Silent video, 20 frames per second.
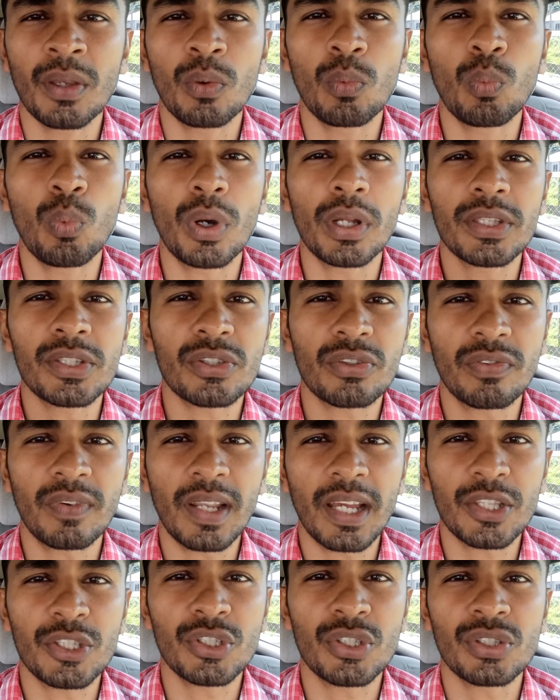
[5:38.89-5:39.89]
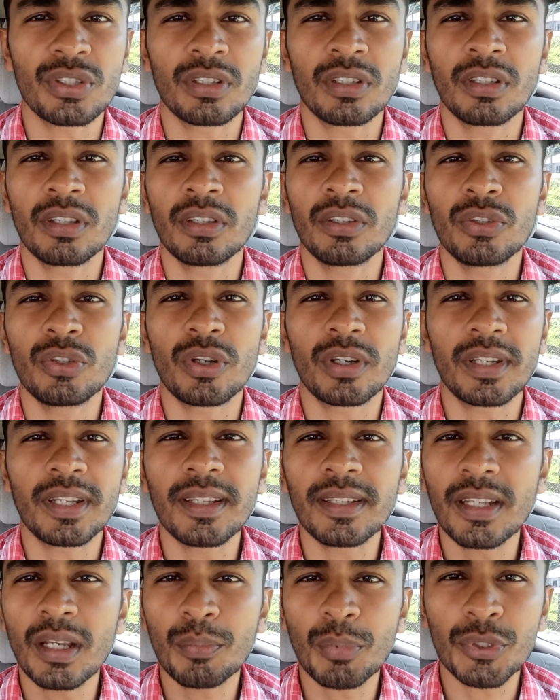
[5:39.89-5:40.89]
One scratch, you're
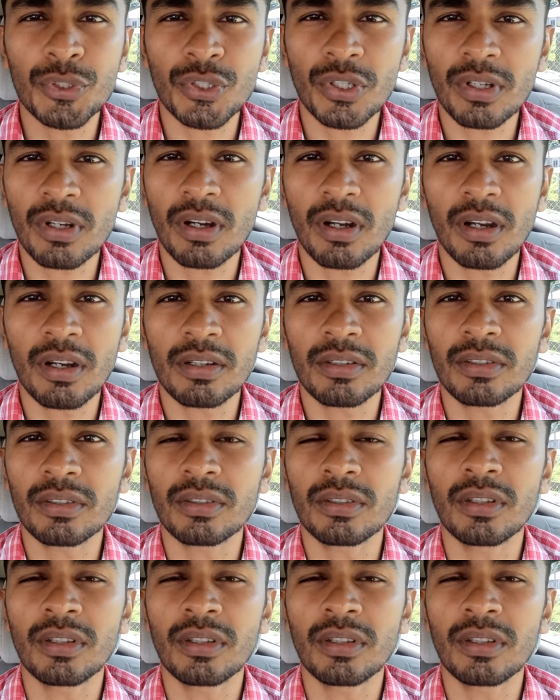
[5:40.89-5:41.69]
thinking about your car.